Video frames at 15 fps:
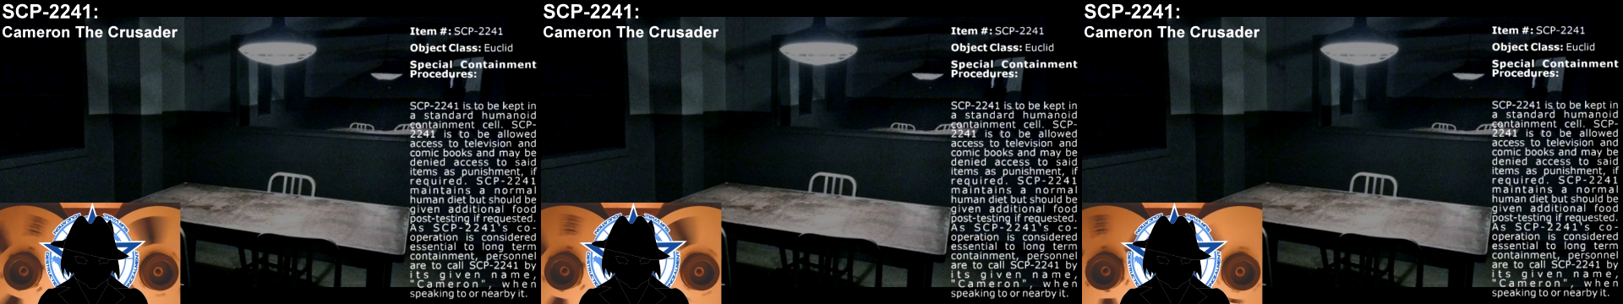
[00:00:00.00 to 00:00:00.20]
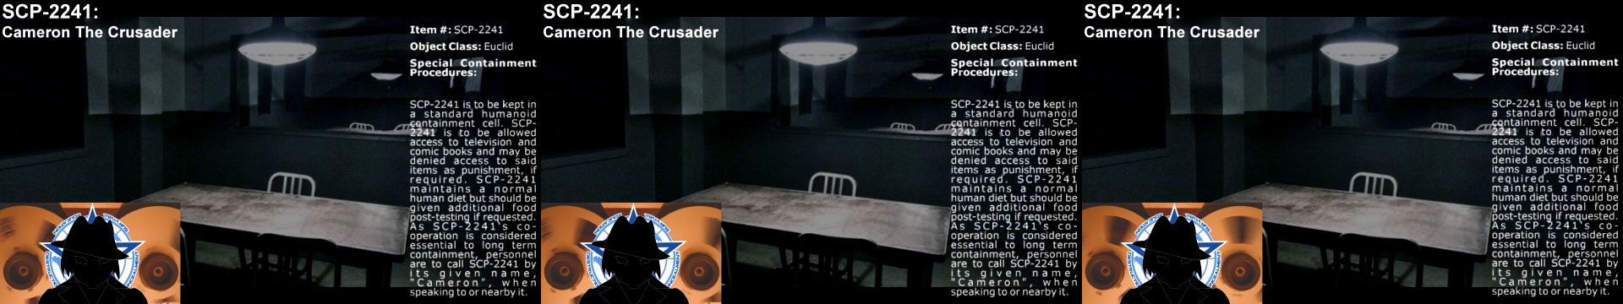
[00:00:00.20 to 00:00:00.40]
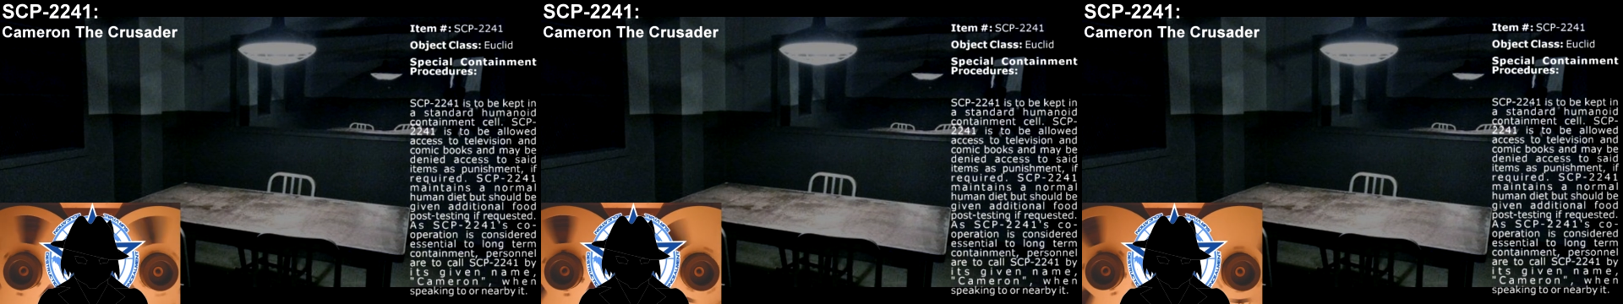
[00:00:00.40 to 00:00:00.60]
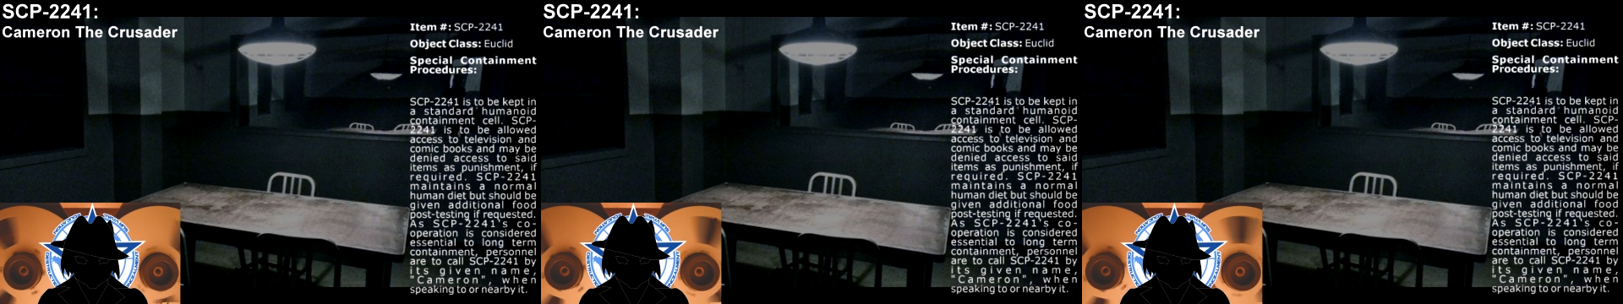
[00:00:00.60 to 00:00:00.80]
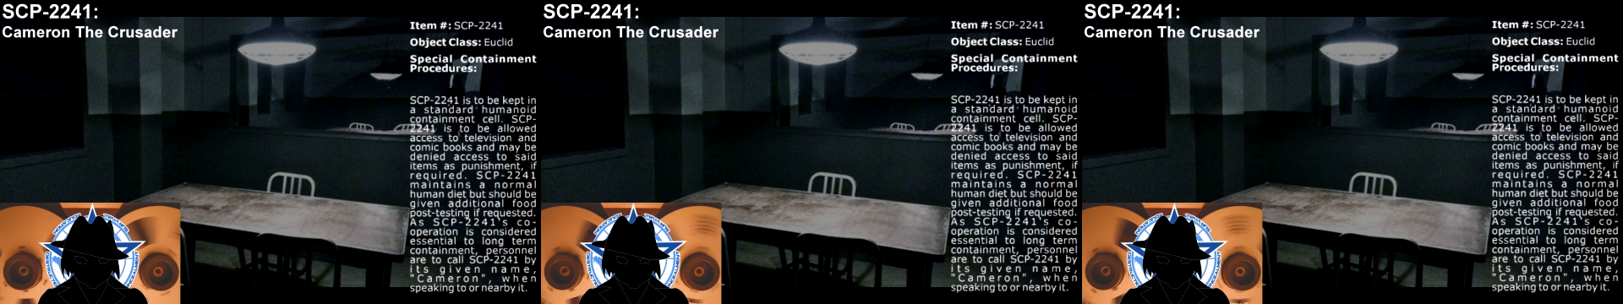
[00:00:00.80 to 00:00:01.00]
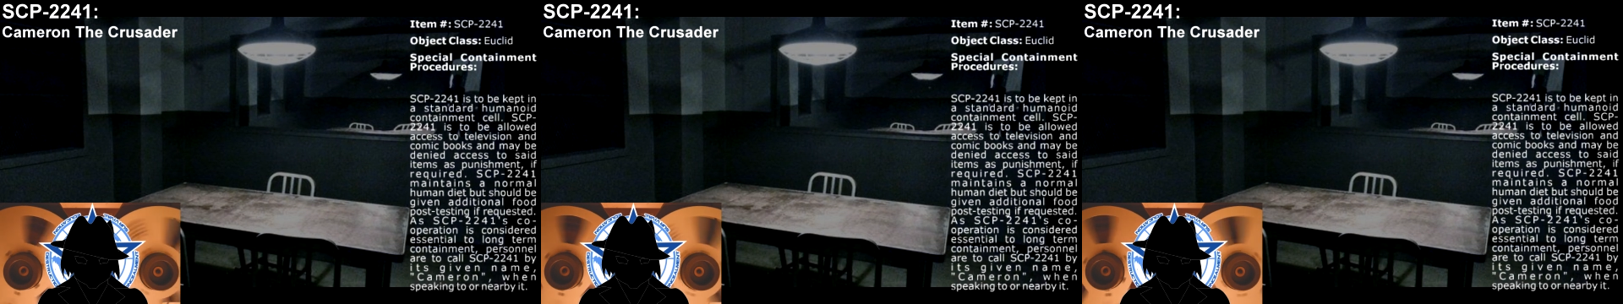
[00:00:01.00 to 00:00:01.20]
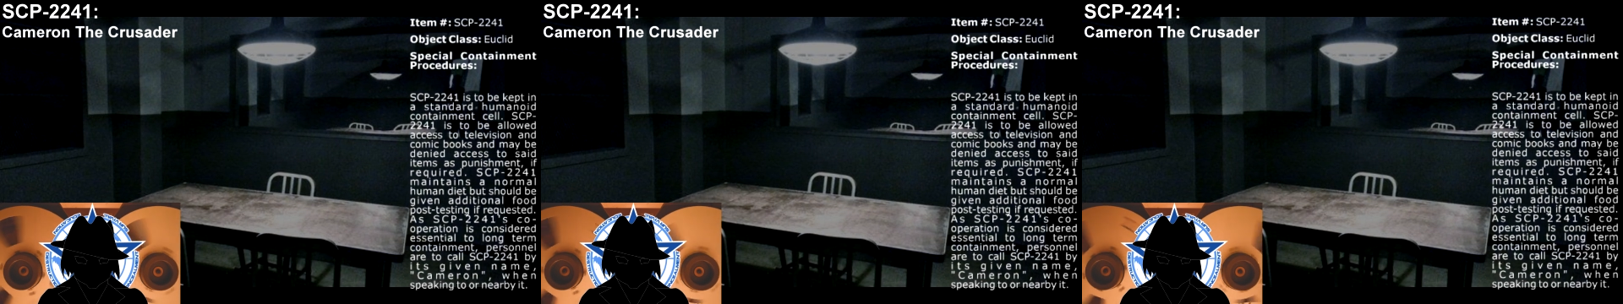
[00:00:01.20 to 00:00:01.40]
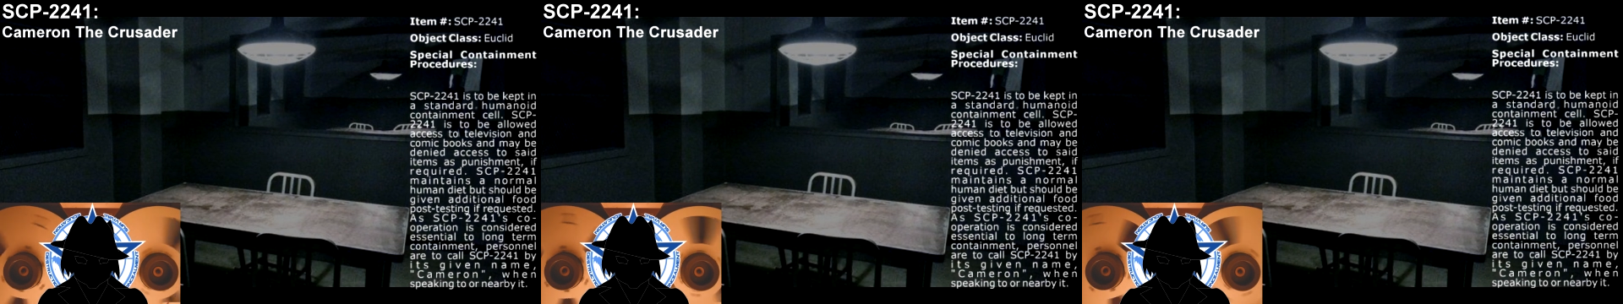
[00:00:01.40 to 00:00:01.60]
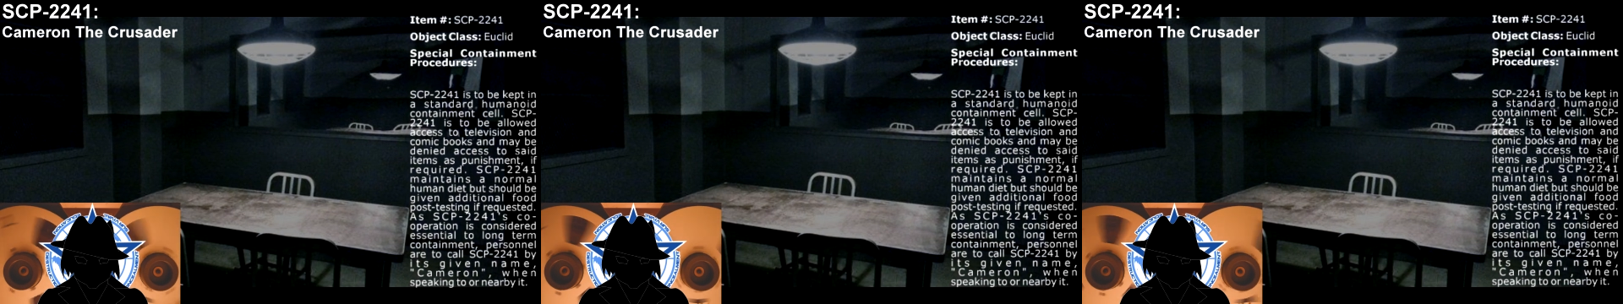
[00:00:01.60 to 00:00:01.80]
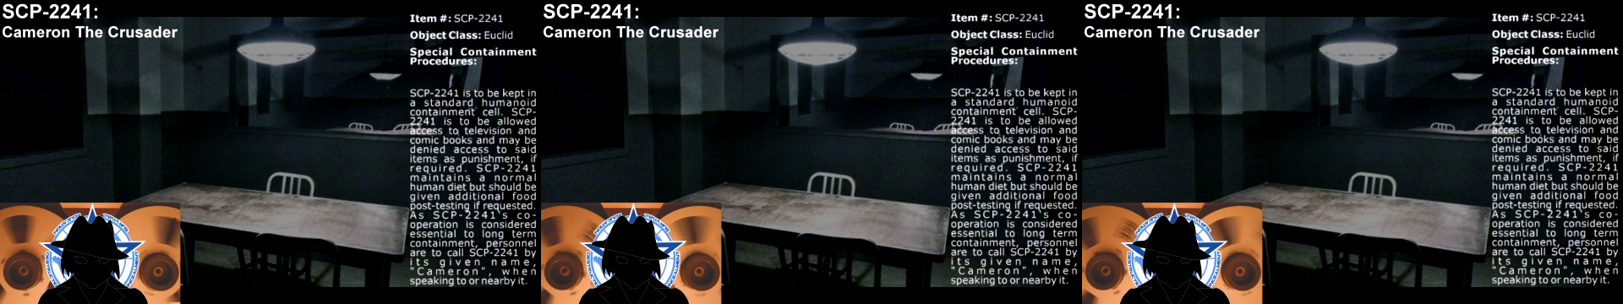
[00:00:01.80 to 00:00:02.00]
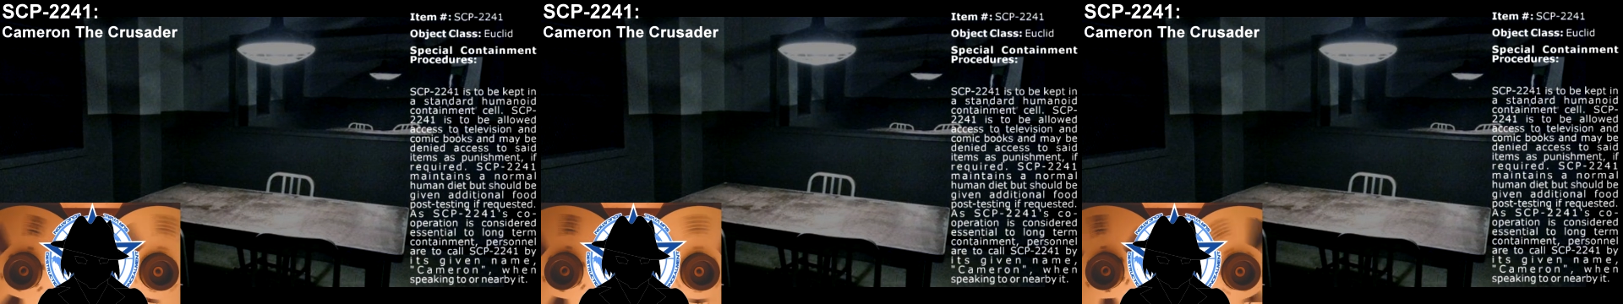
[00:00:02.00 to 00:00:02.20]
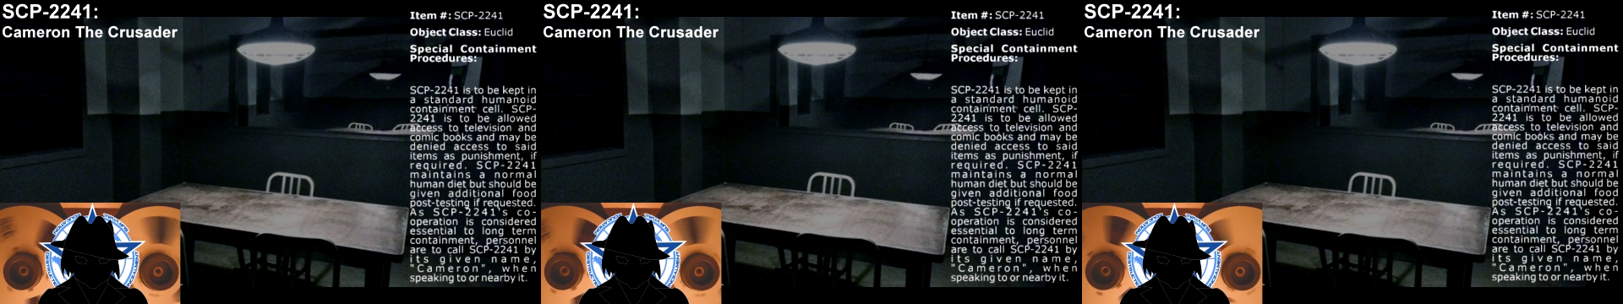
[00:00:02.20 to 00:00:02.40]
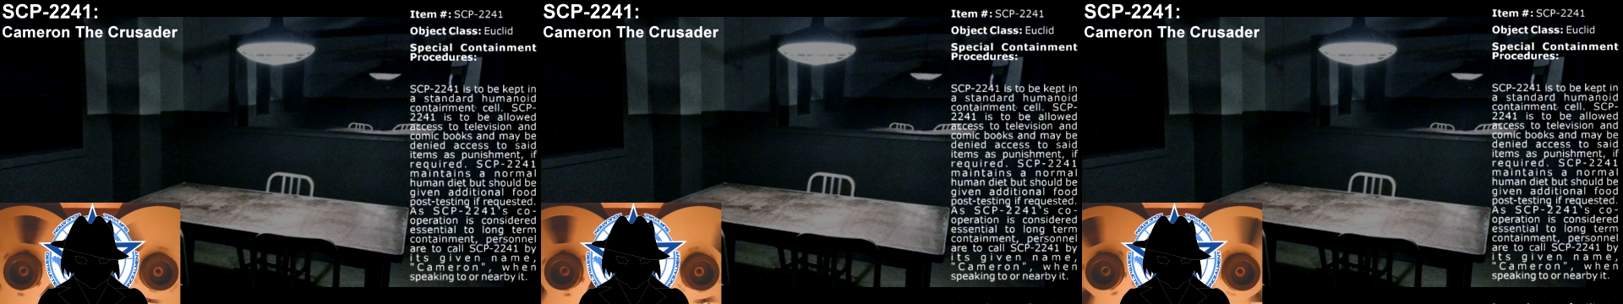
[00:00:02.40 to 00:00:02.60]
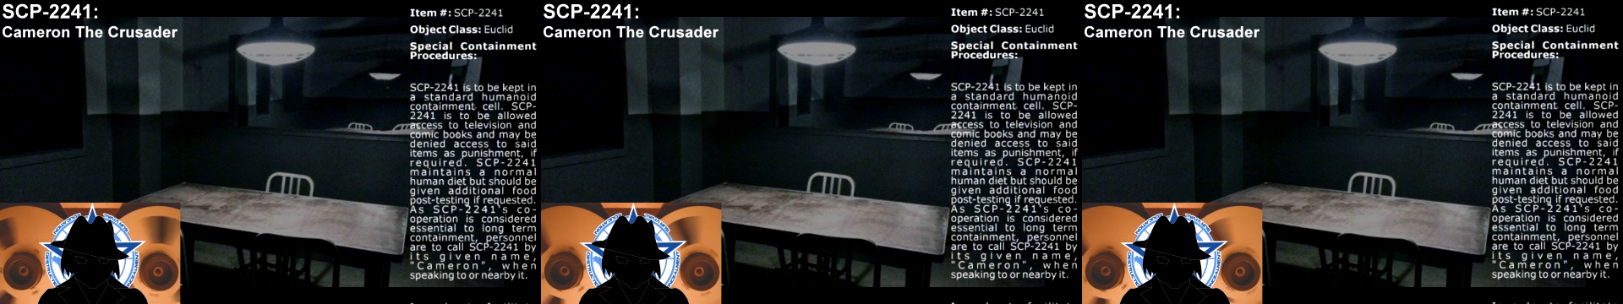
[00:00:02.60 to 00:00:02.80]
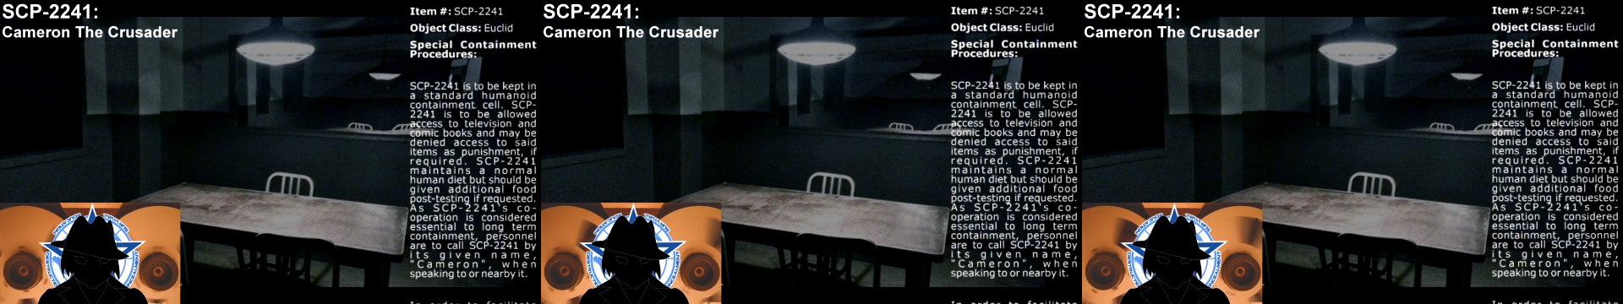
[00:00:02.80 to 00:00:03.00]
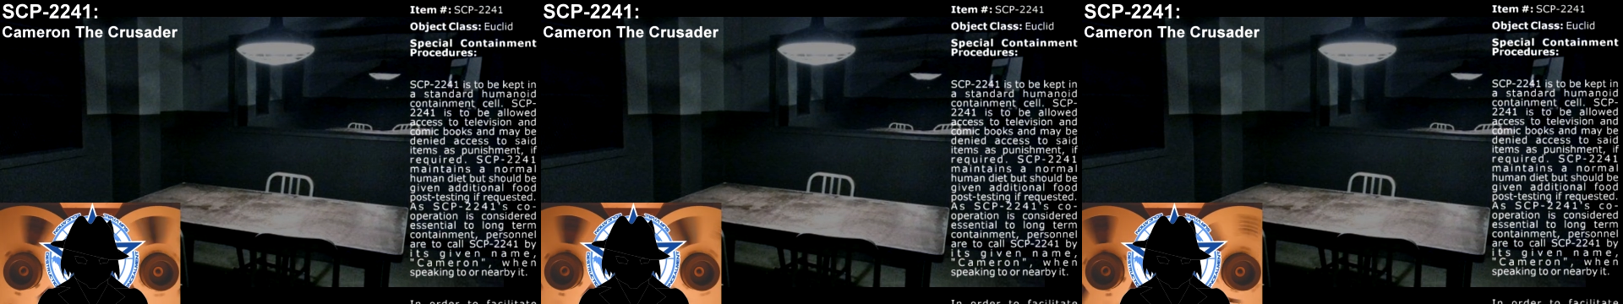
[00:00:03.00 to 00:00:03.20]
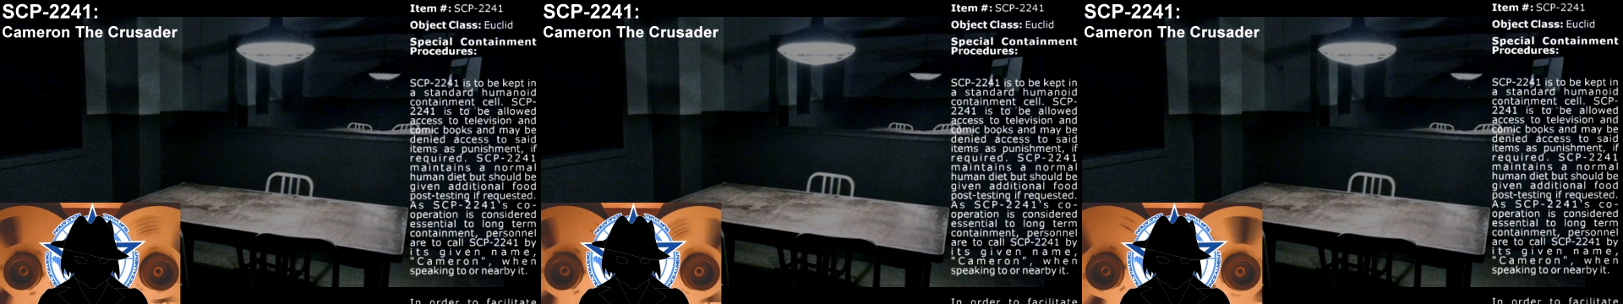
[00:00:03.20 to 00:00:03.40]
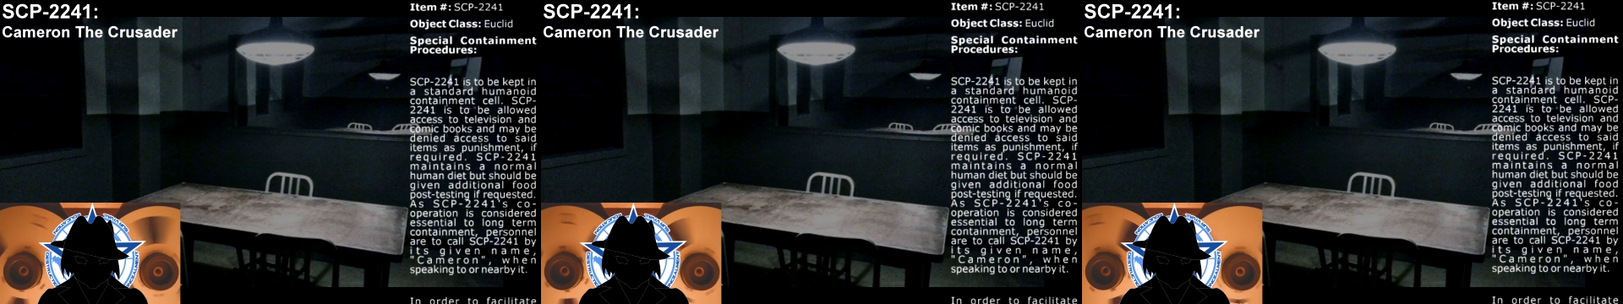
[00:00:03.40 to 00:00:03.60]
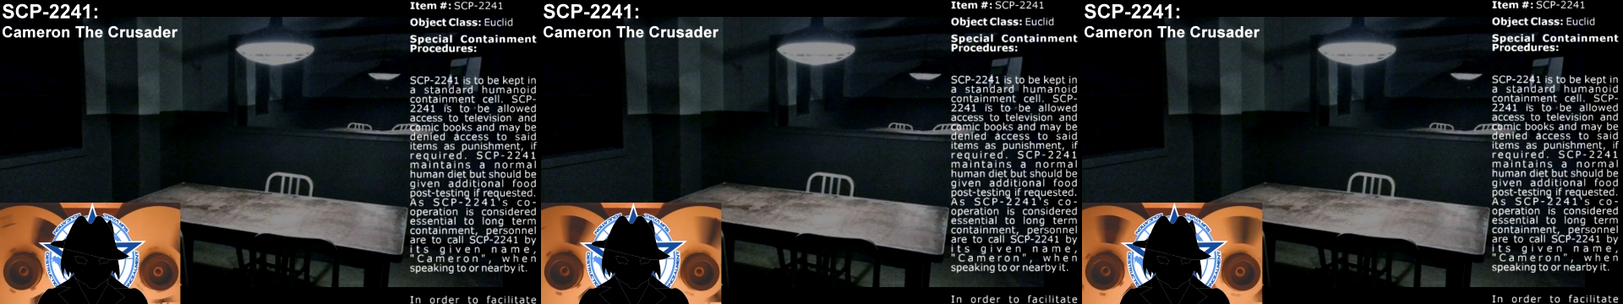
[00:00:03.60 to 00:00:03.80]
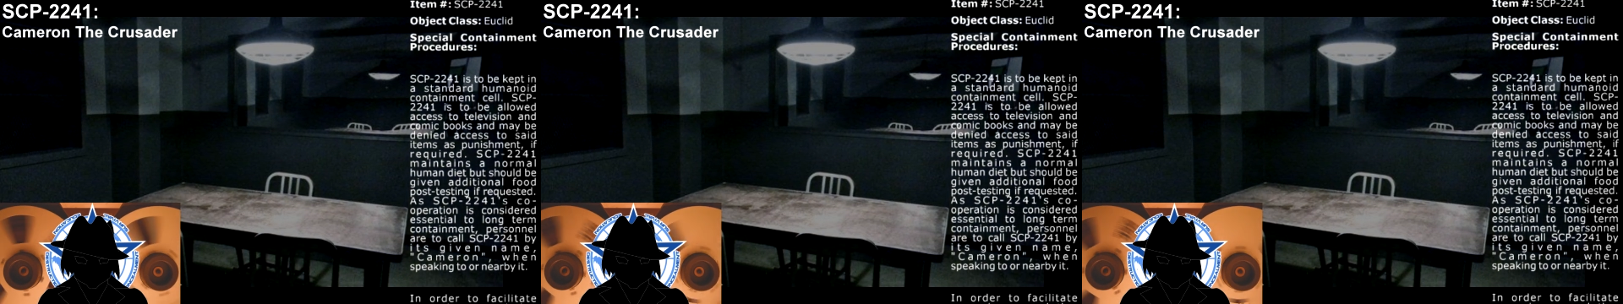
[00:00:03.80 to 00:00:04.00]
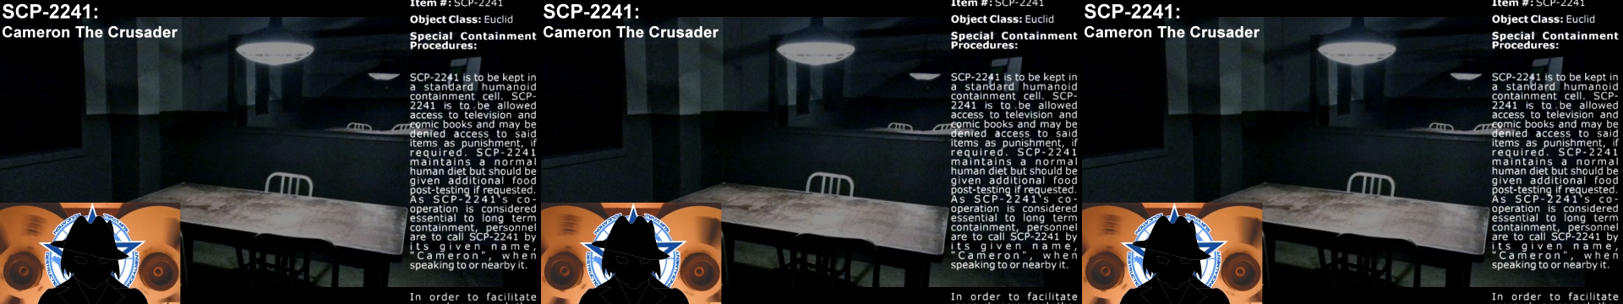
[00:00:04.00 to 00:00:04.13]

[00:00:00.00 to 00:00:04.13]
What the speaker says: Nobody's mouth can be seen.